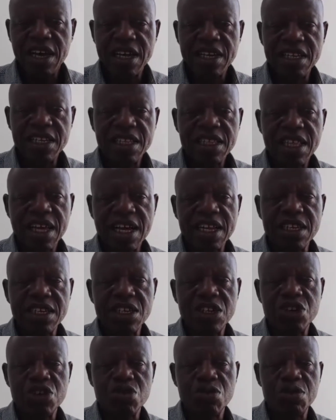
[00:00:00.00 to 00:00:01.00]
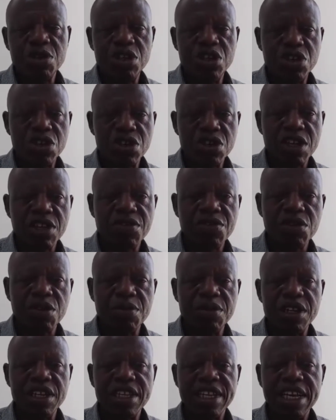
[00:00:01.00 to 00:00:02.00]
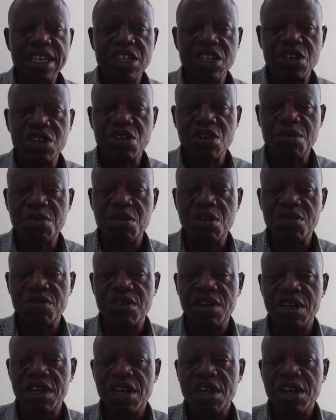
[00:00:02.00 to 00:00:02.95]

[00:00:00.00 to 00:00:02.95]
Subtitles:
and the tax is to be deducted from the net income of